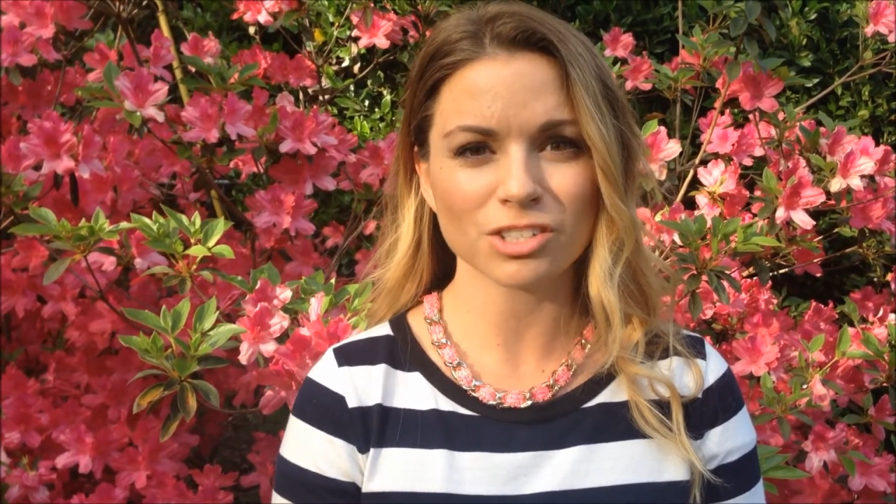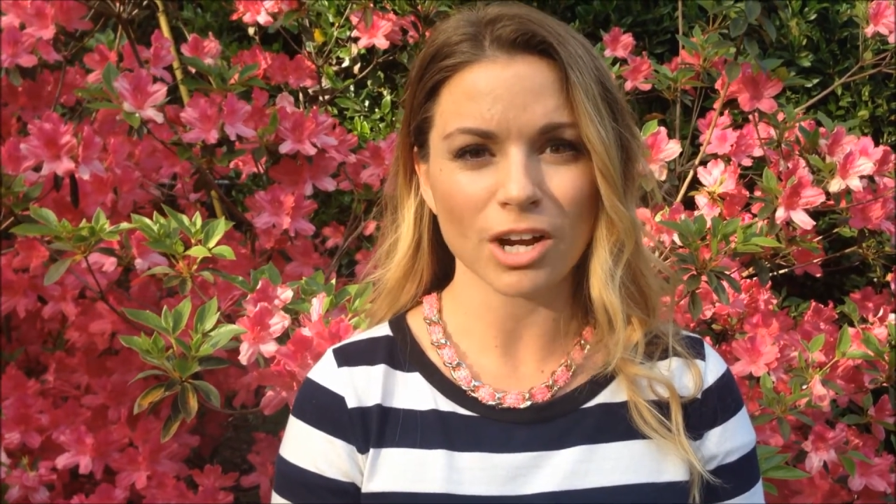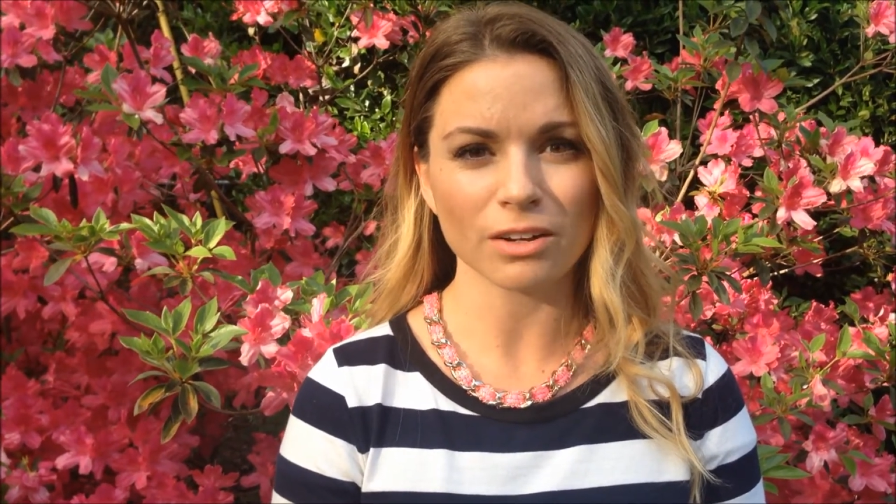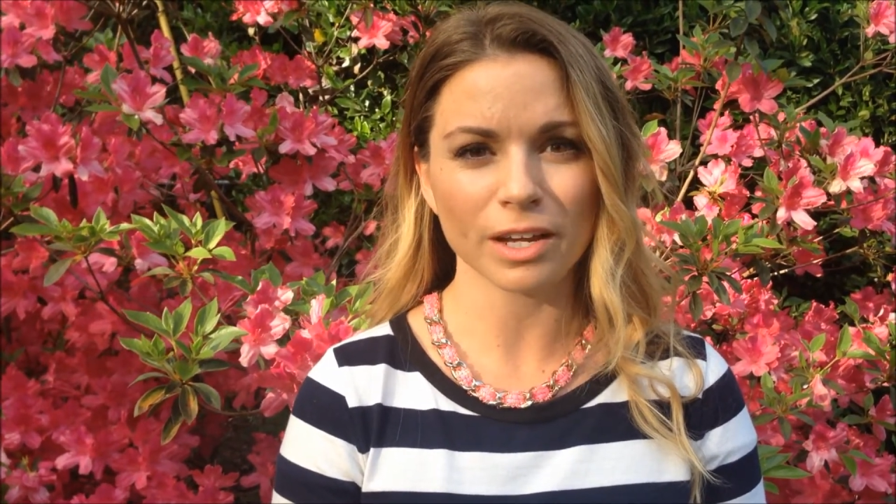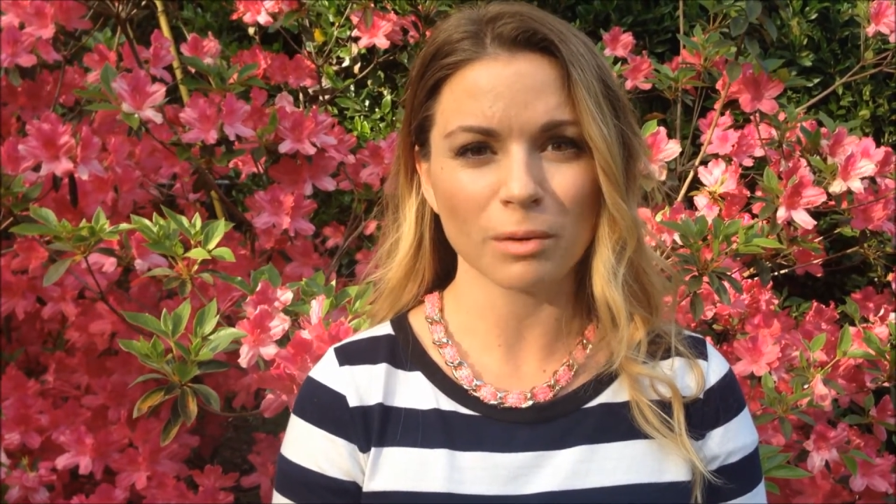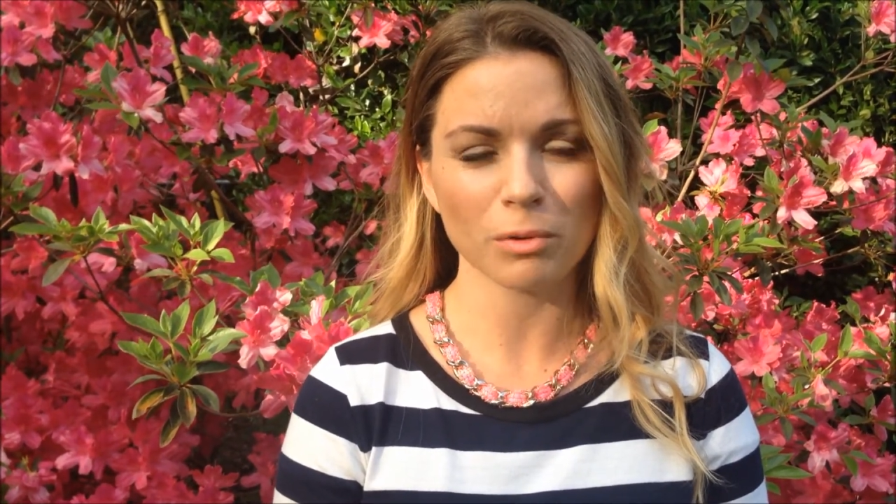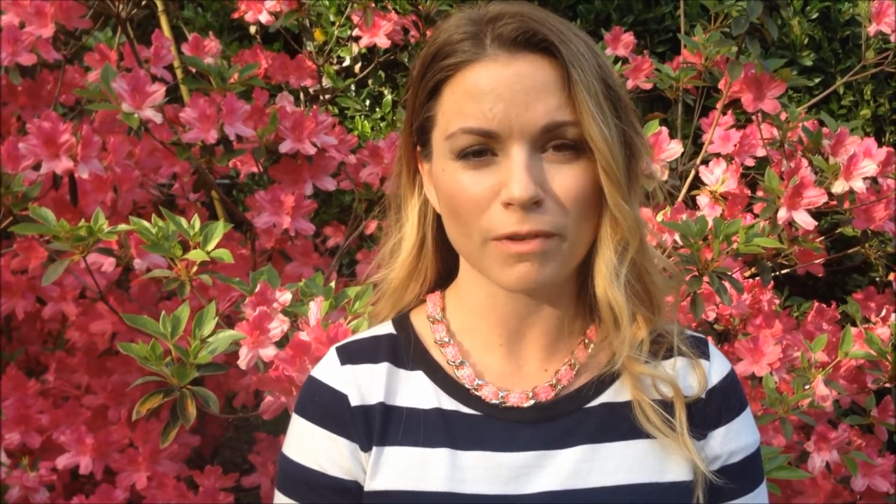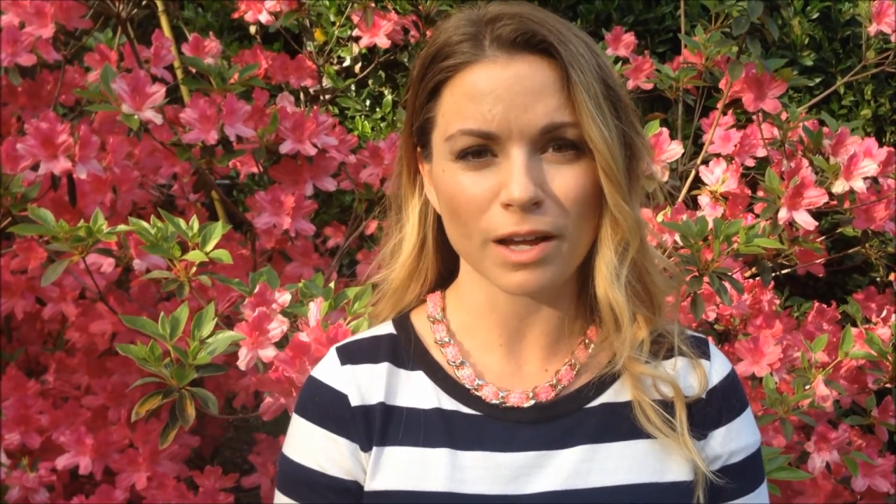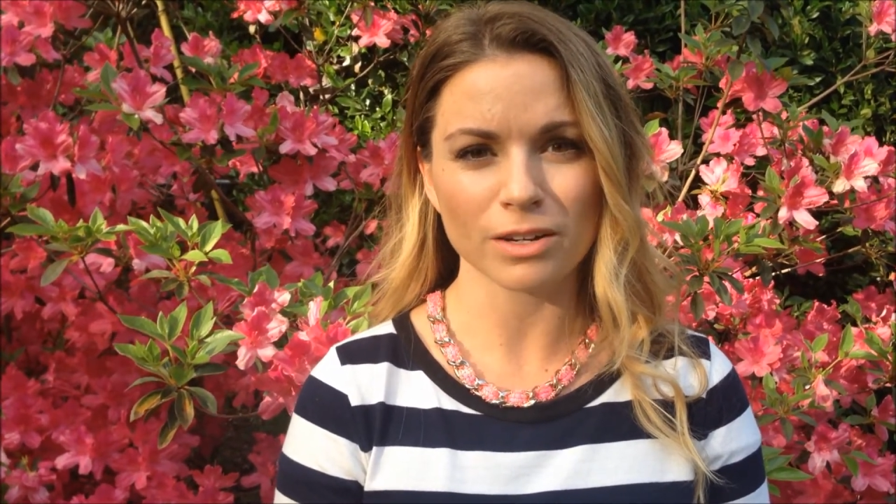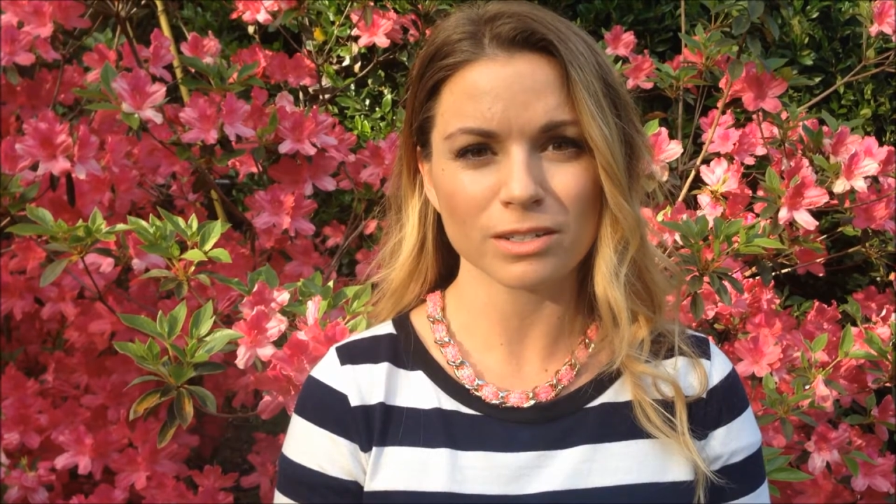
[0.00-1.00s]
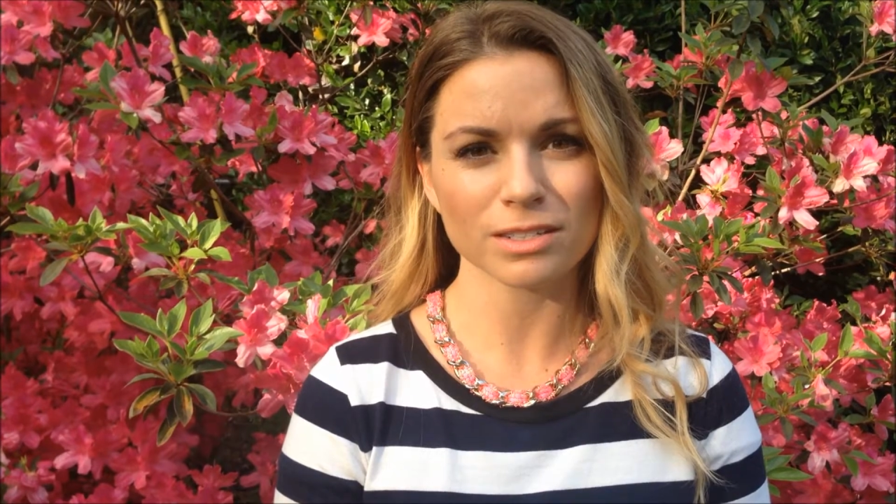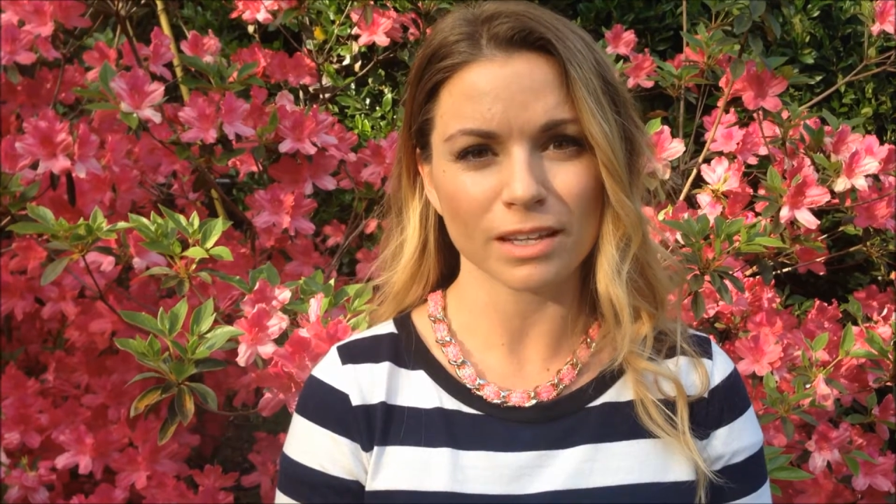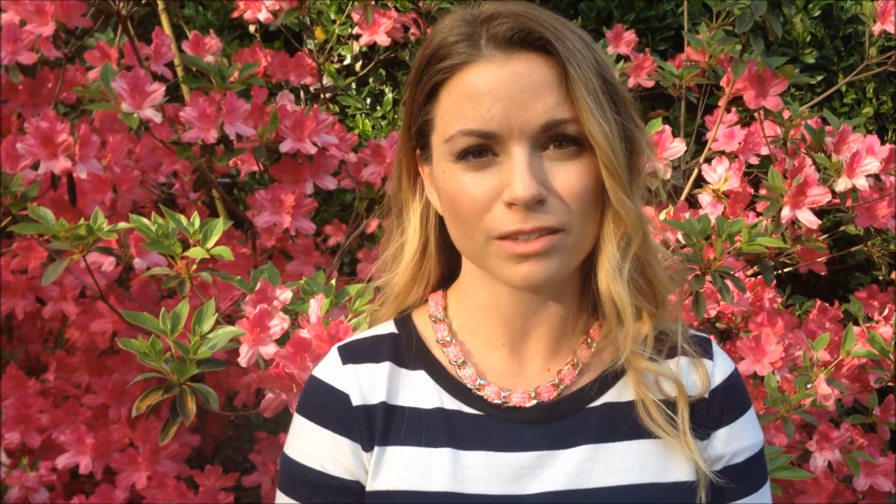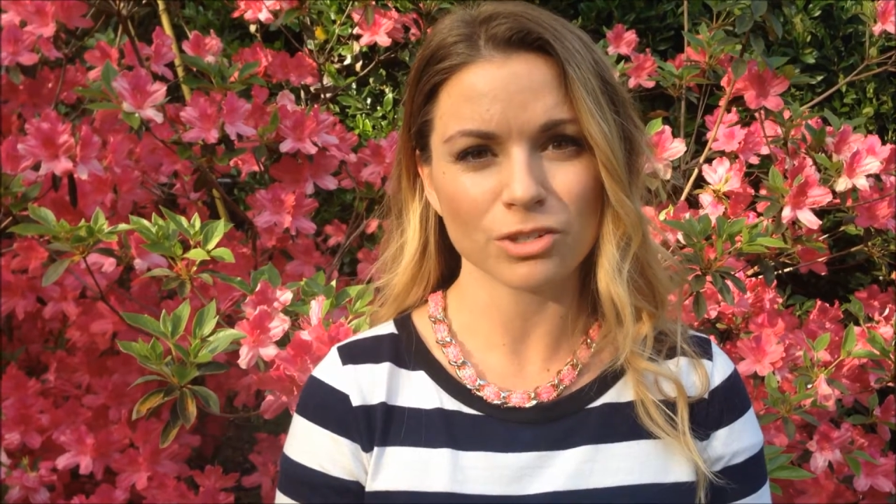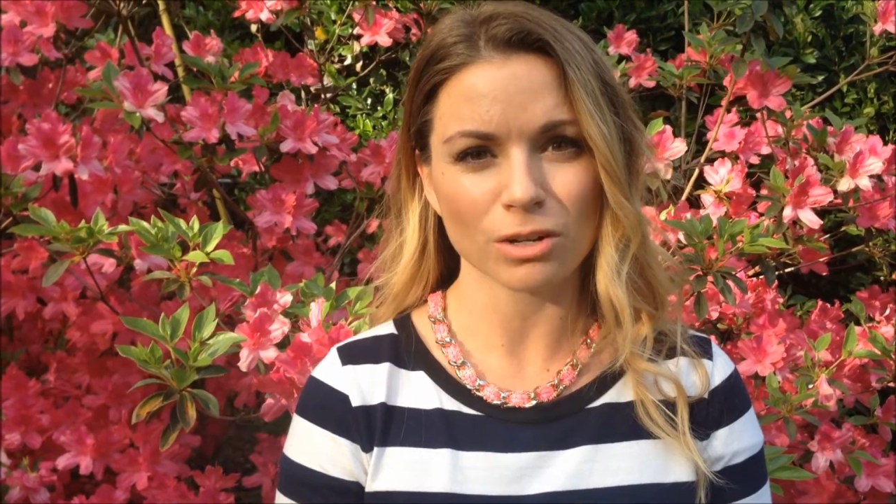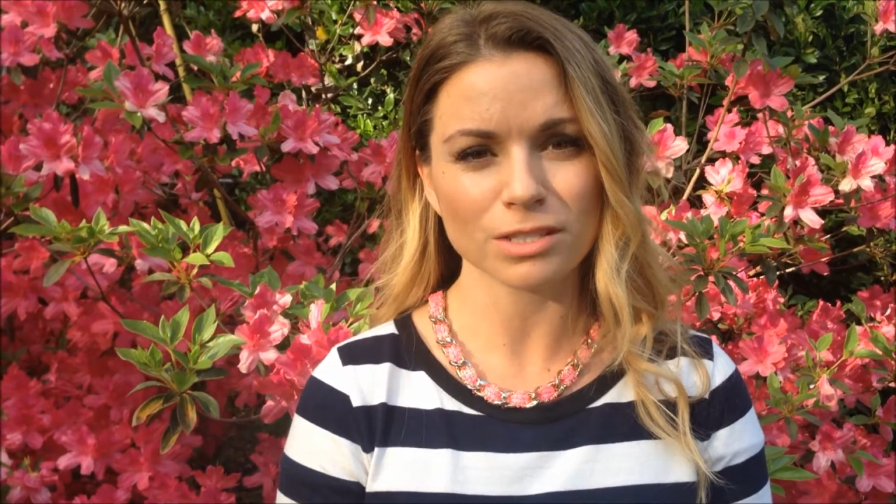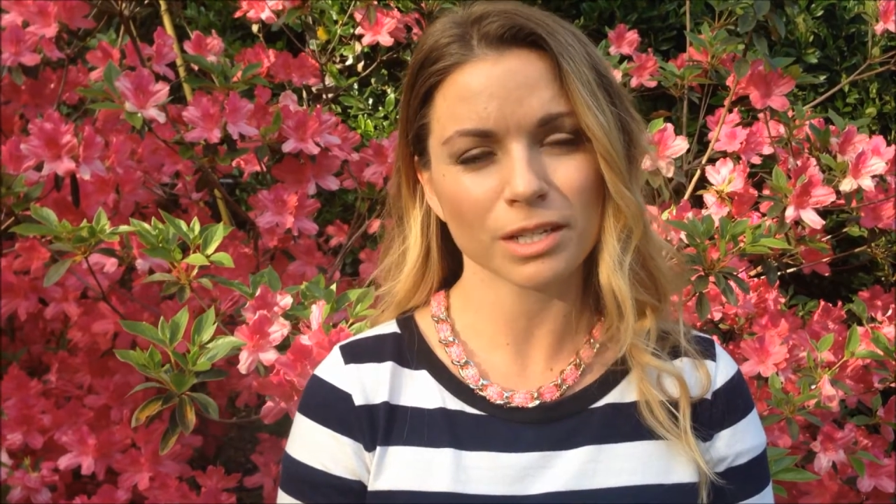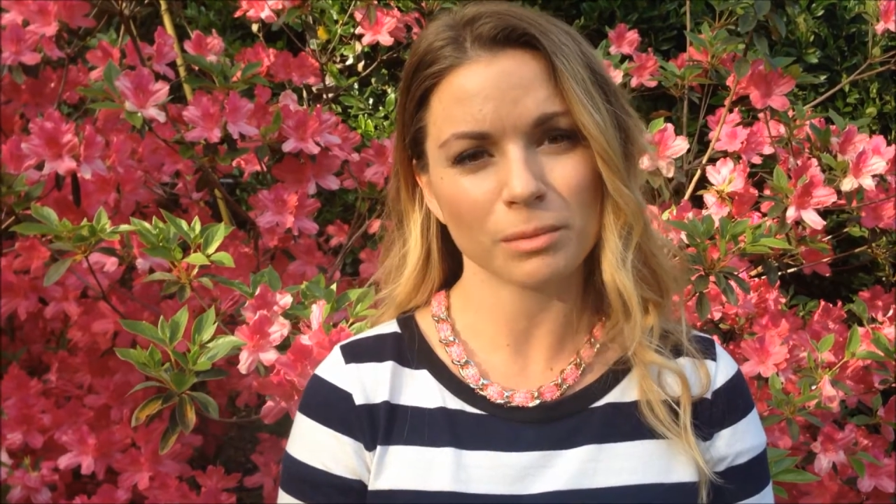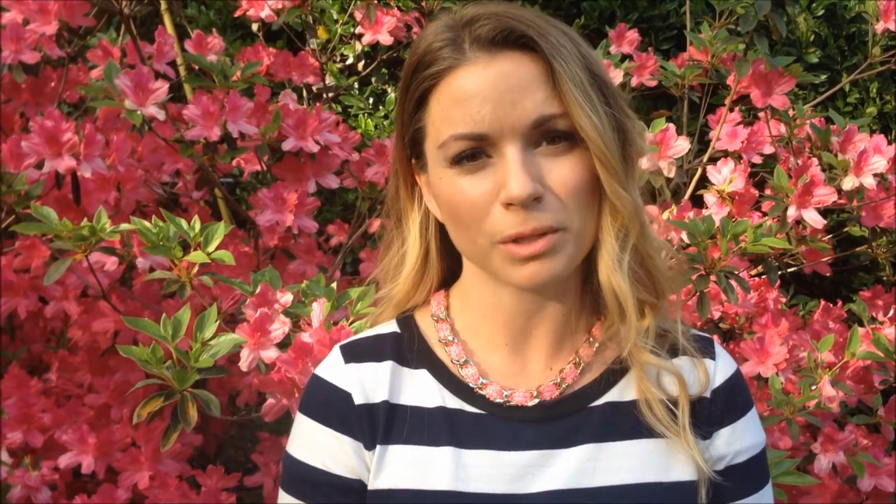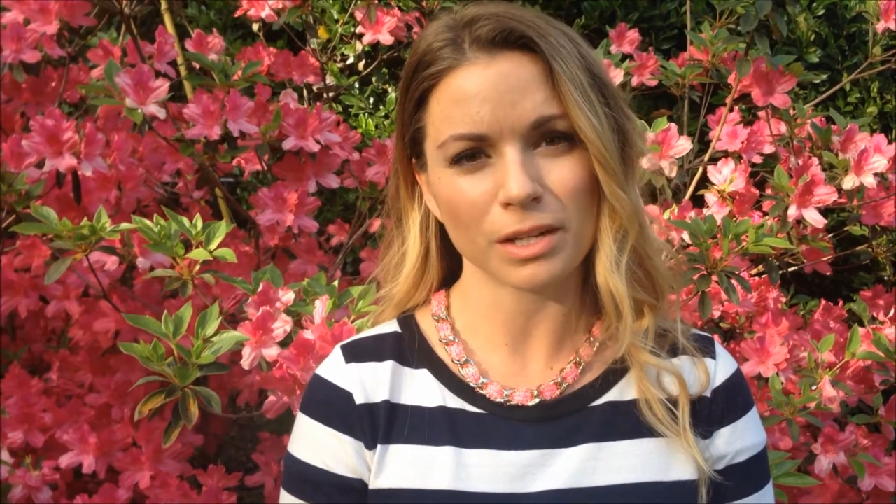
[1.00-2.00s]
childcare providers in the Charleston
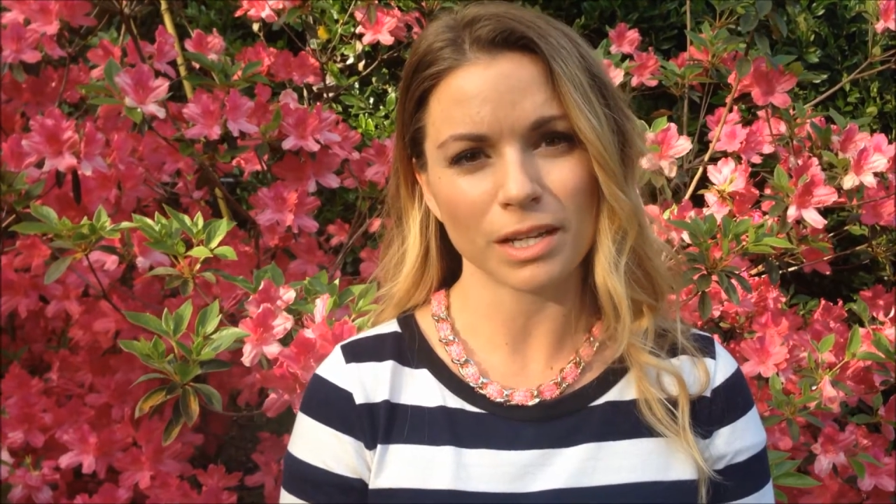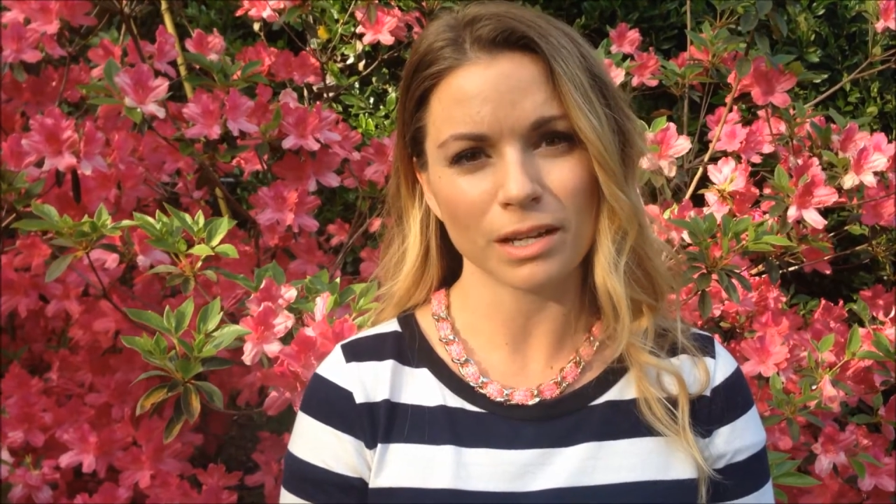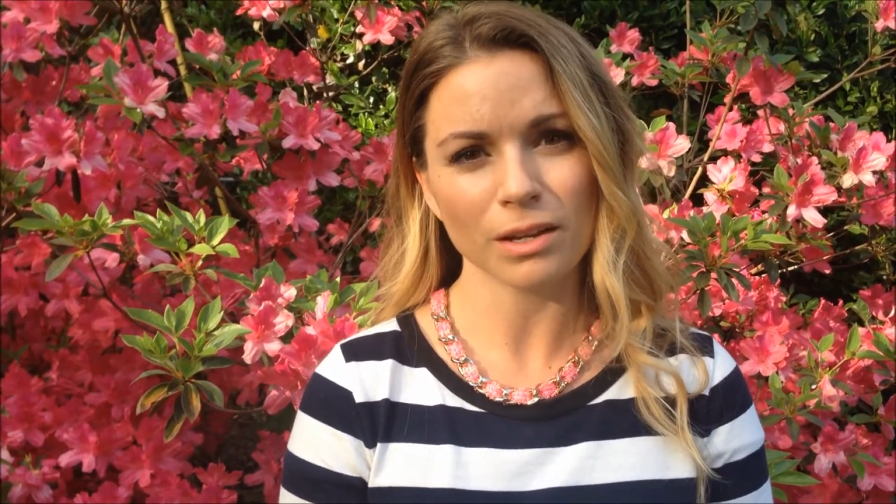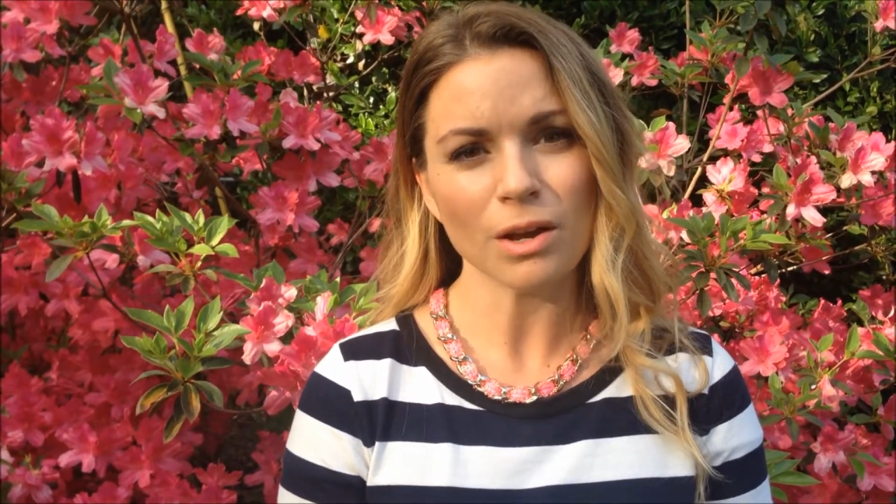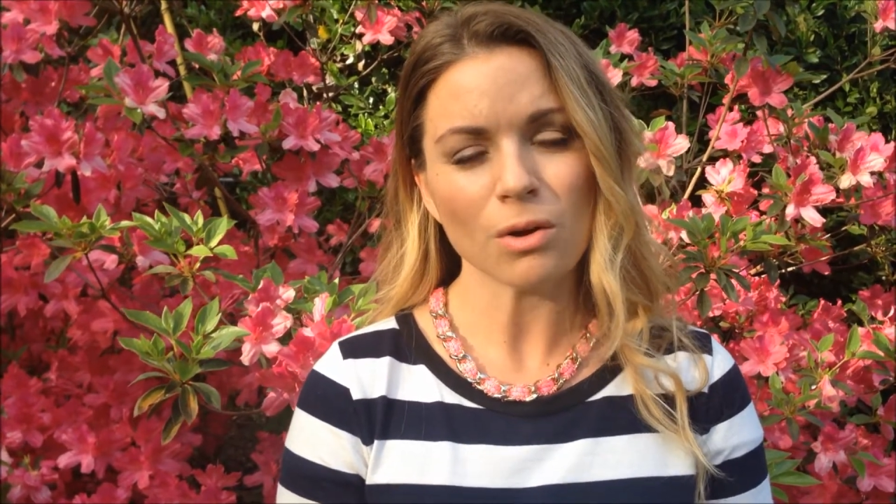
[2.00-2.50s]
community